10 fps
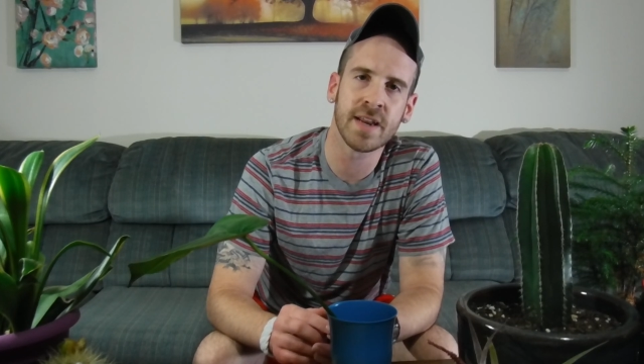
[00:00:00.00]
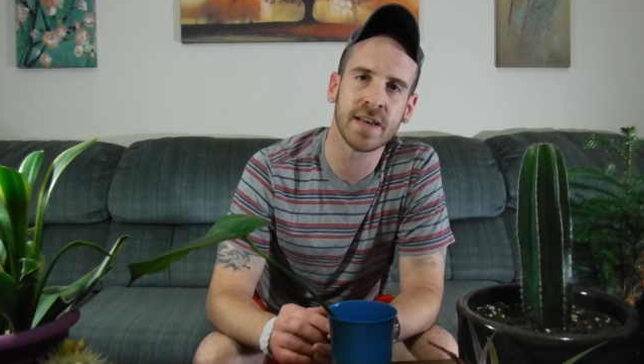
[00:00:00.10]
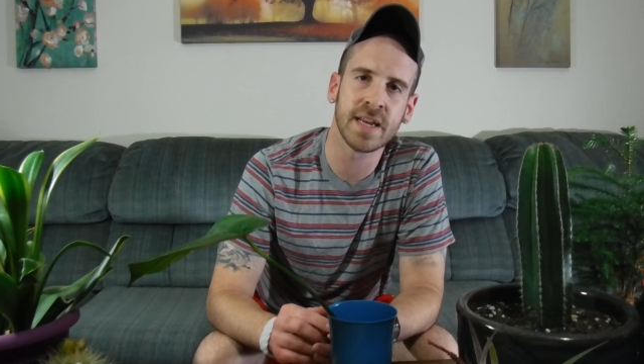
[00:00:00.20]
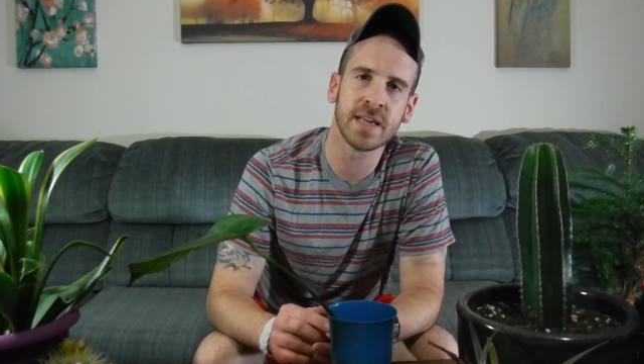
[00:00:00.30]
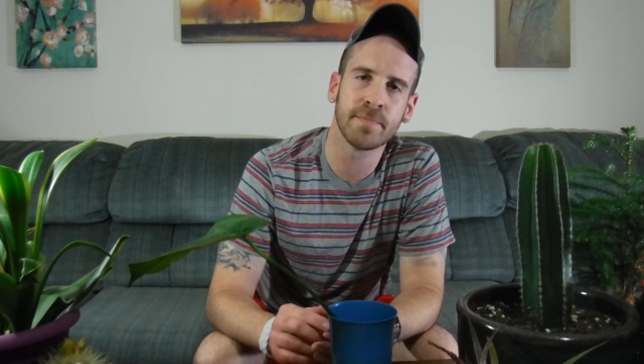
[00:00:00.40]

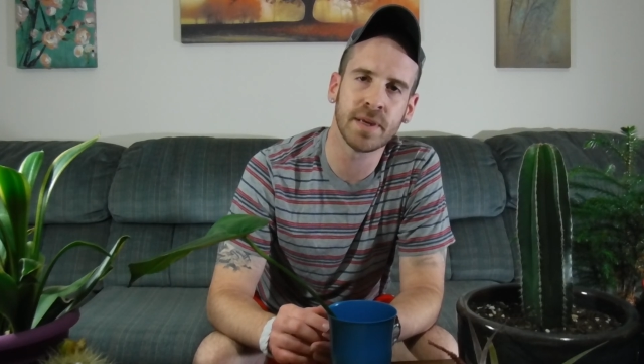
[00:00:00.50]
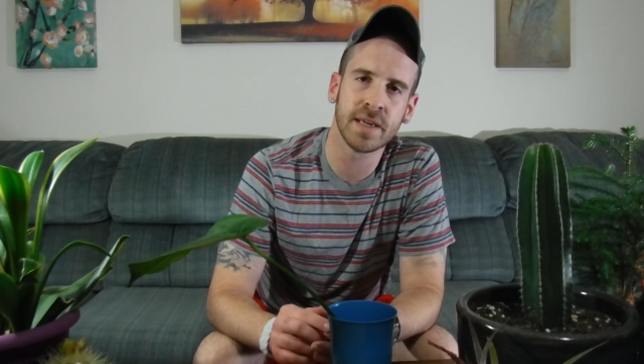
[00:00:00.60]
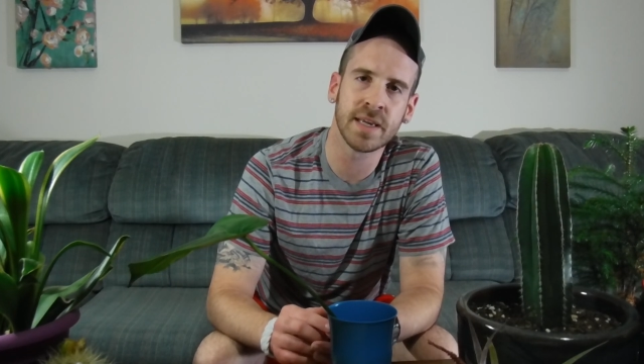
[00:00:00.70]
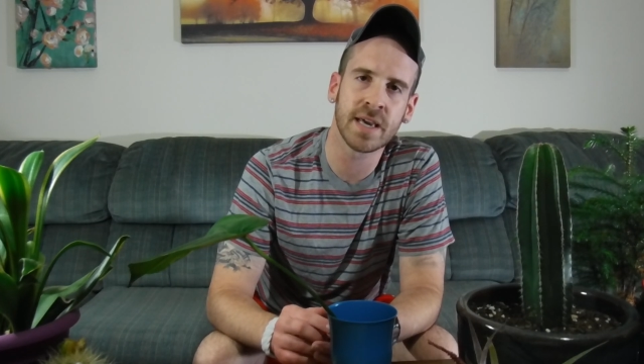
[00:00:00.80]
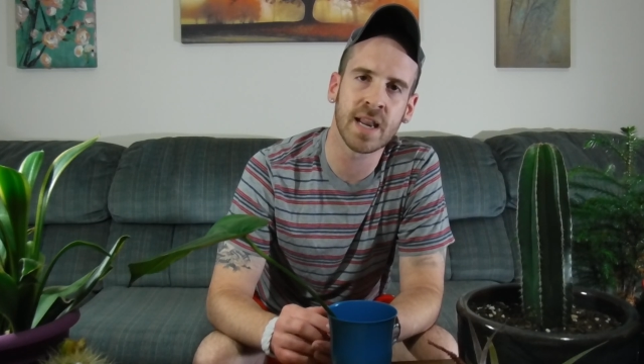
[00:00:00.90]
need to
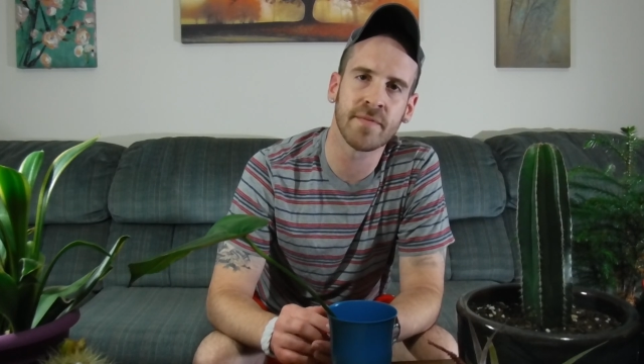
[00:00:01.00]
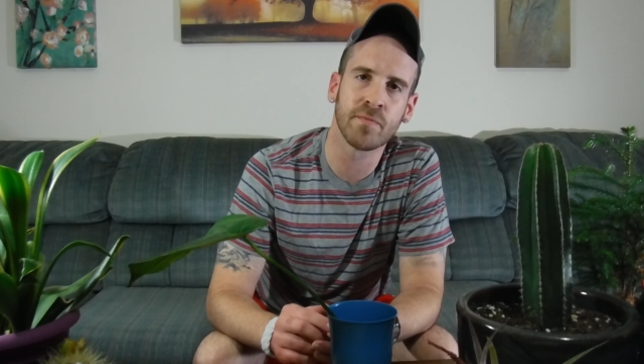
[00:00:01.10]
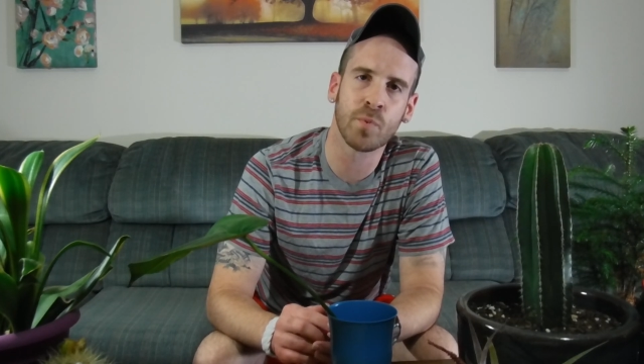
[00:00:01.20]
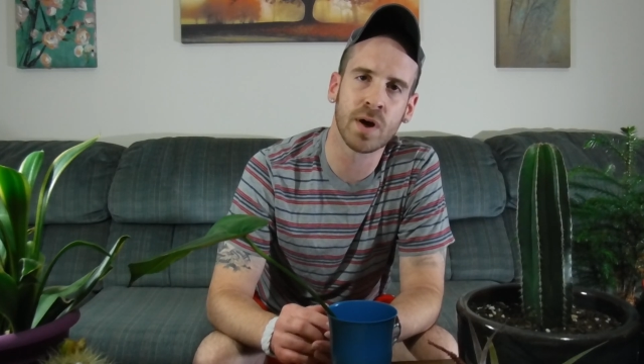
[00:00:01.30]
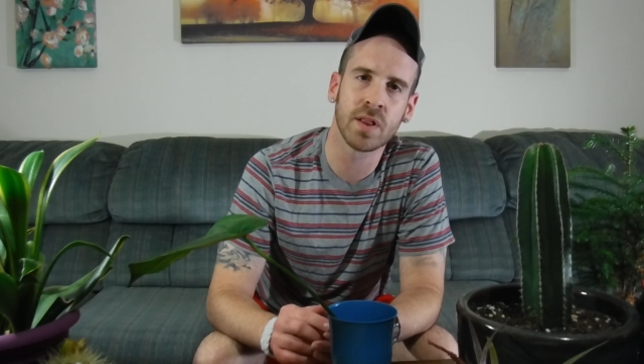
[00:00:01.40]
be kind
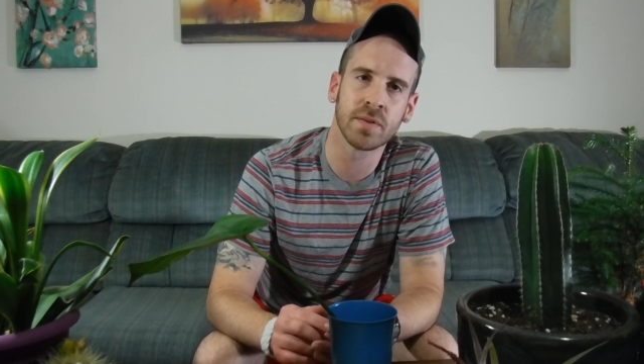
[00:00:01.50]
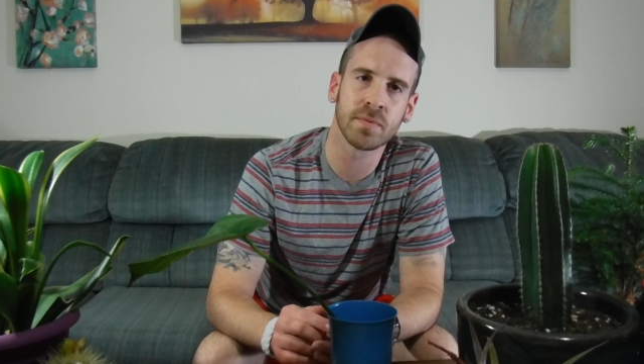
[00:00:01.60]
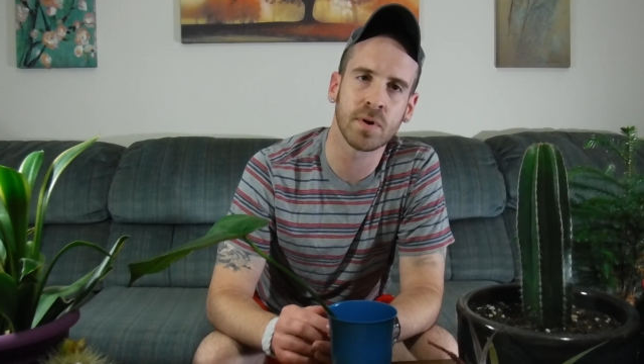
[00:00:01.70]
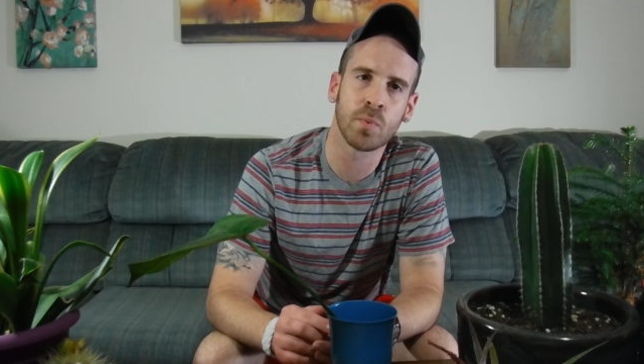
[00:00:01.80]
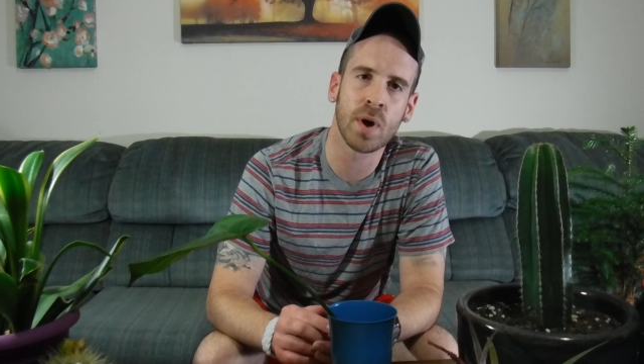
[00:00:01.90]
of well
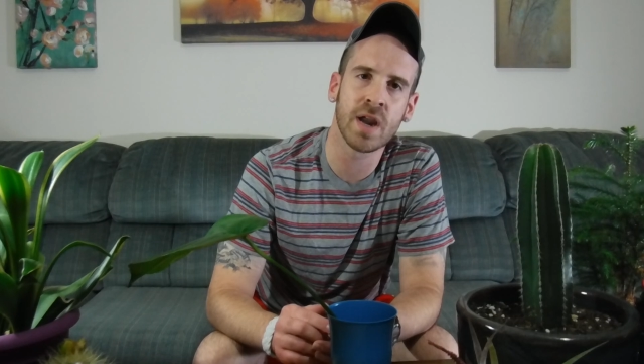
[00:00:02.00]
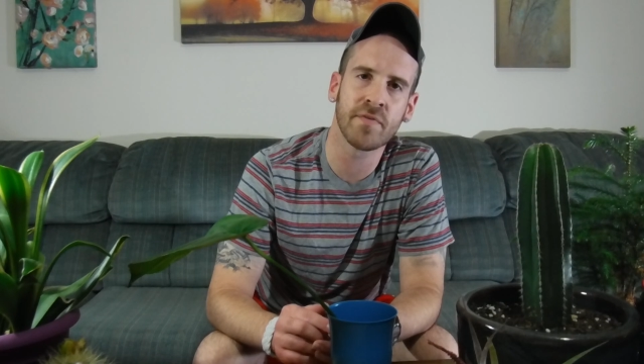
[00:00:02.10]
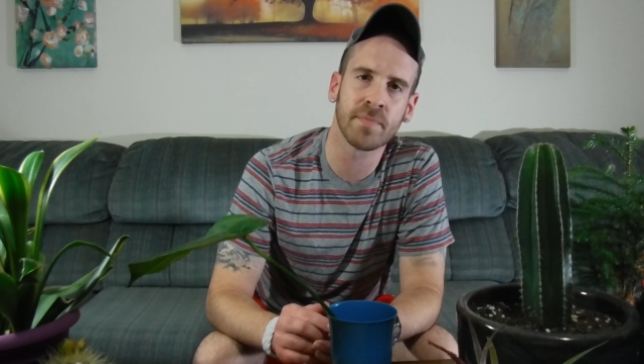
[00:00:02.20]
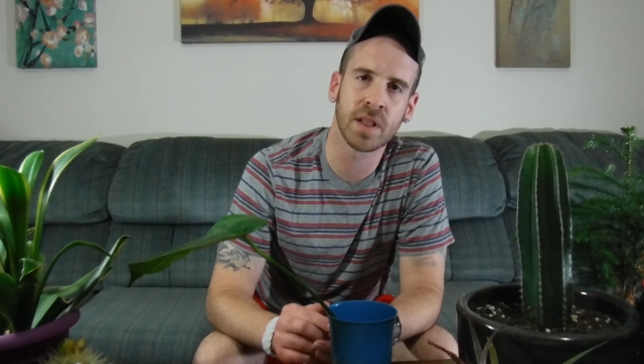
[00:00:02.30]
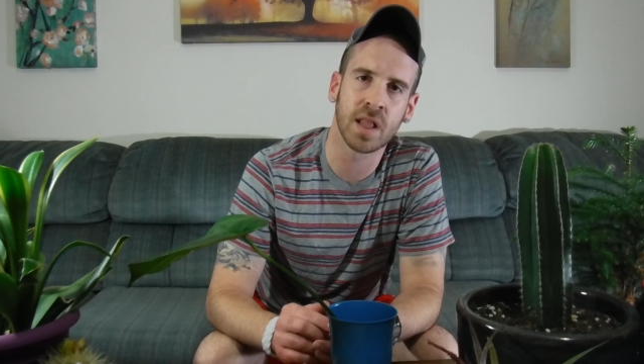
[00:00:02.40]
away
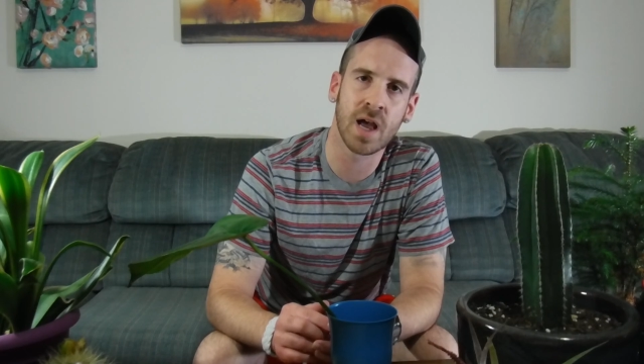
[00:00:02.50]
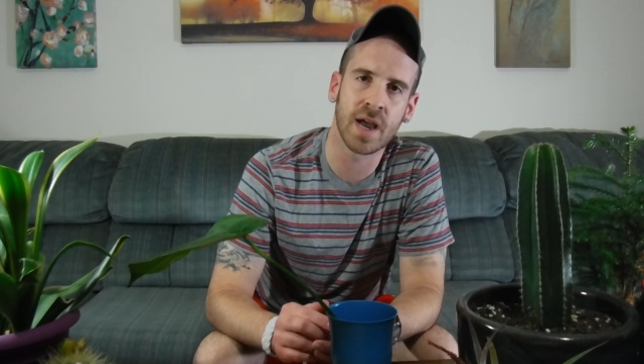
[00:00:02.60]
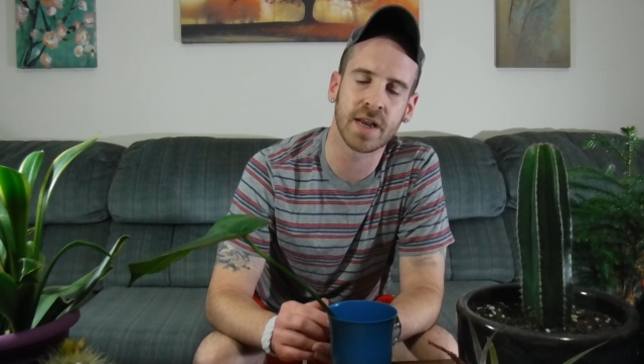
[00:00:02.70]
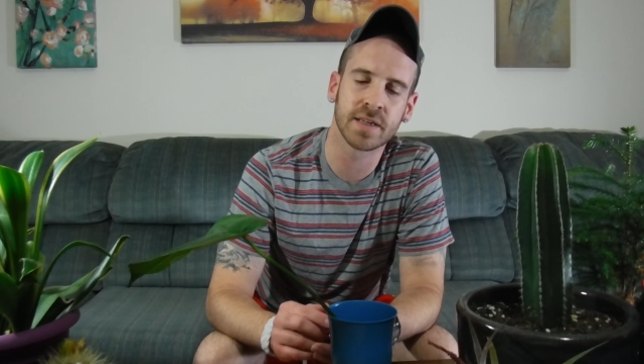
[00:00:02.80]
from the light.